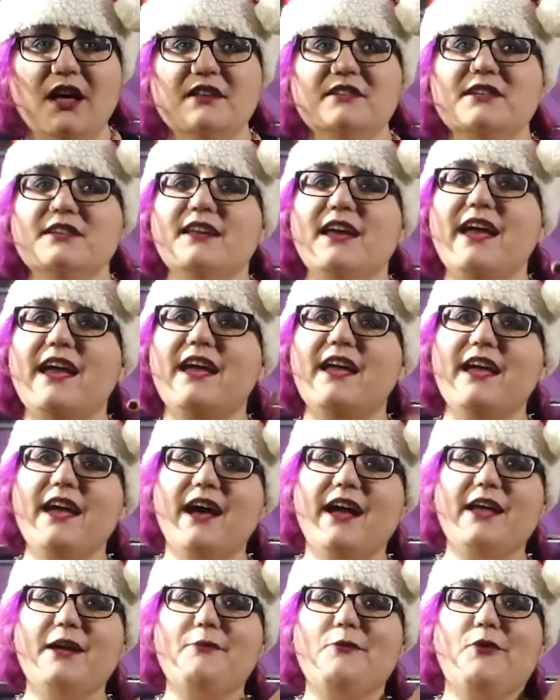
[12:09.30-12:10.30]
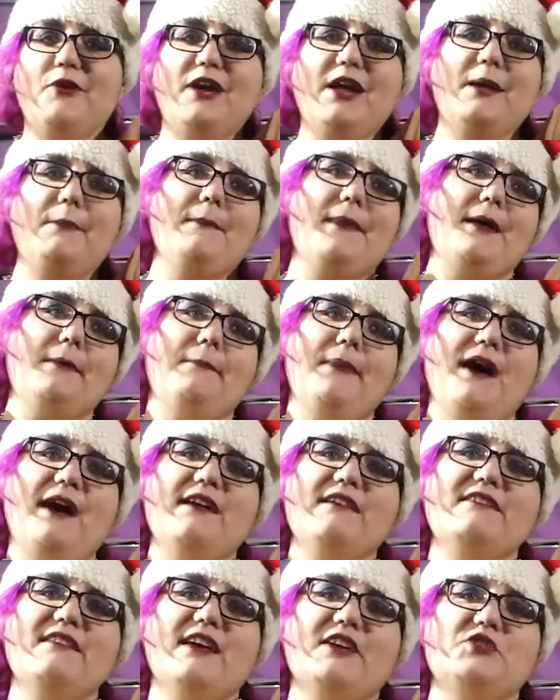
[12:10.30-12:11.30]
Today, I am wearing my
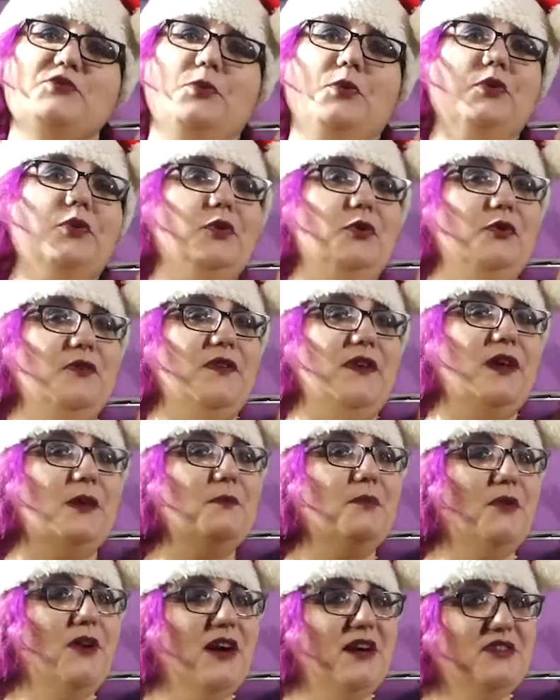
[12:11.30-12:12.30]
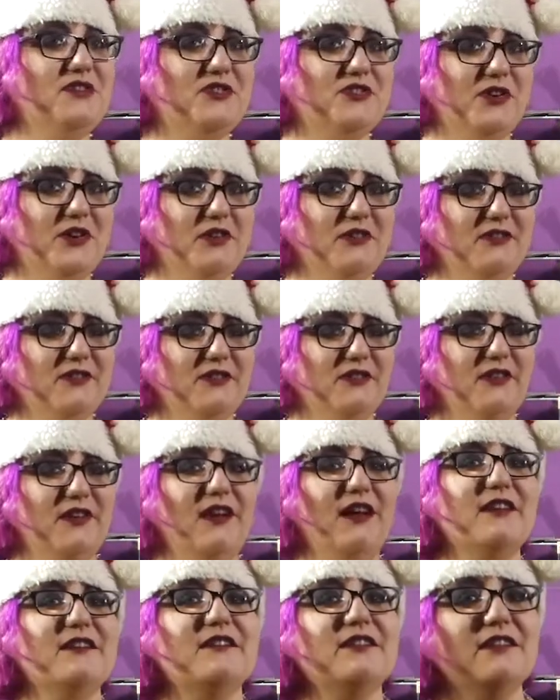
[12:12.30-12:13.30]
Bisexual Whovian Pride shirt.
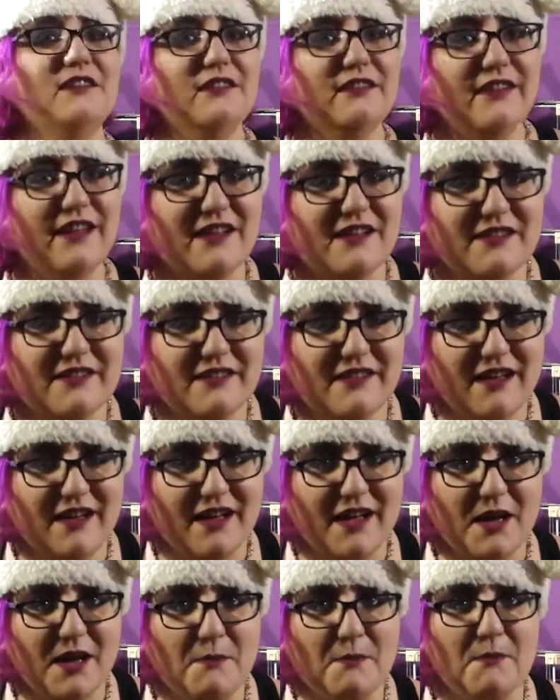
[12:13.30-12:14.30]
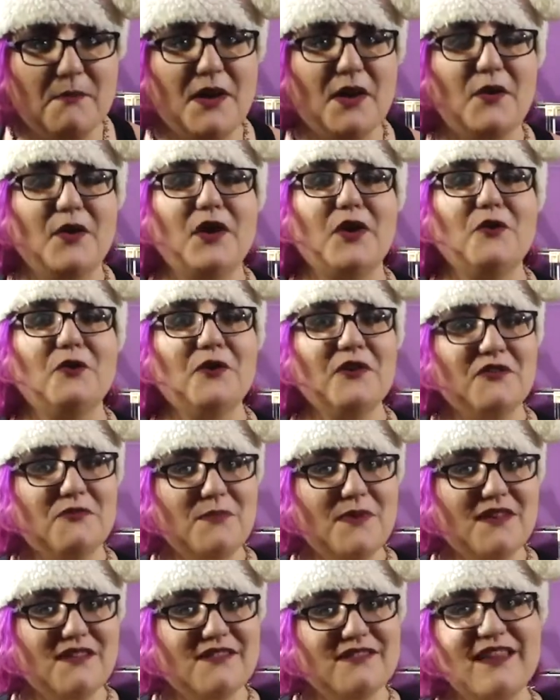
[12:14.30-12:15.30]
Until next time, Merry
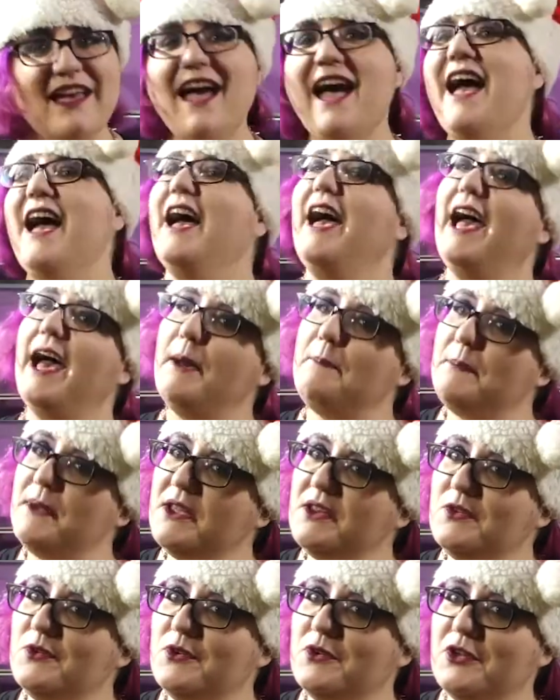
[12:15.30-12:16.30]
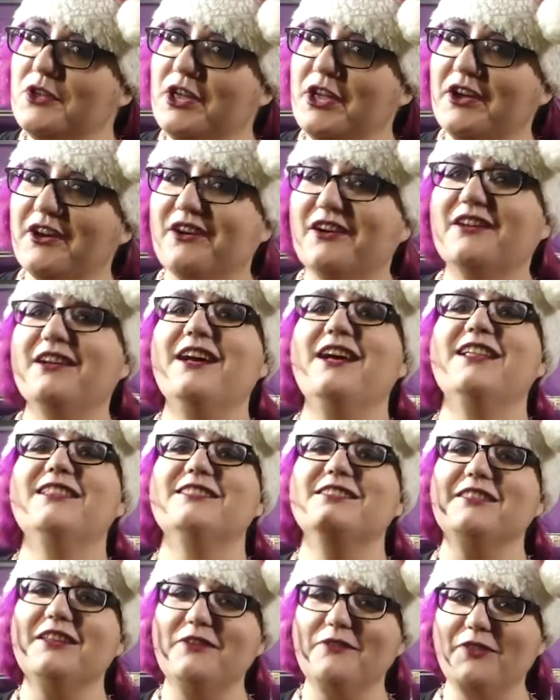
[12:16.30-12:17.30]
Christmas, Happy New Year,
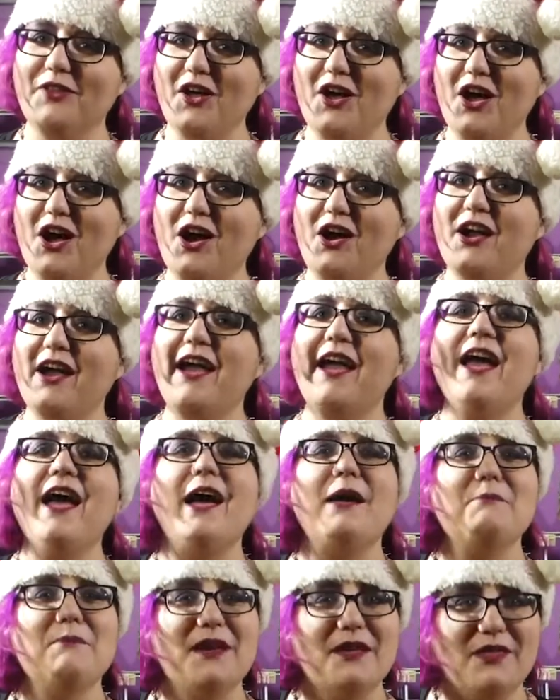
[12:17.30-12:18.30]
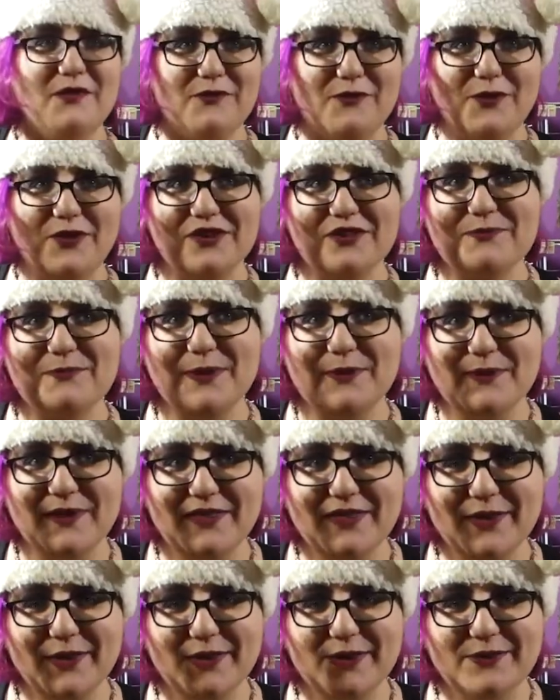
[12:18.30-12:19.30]
live long, and may the Force be
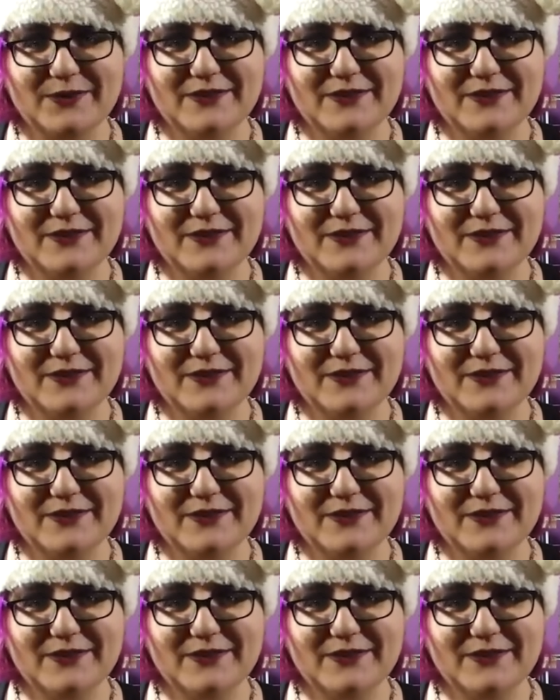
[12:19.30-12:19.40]
with you.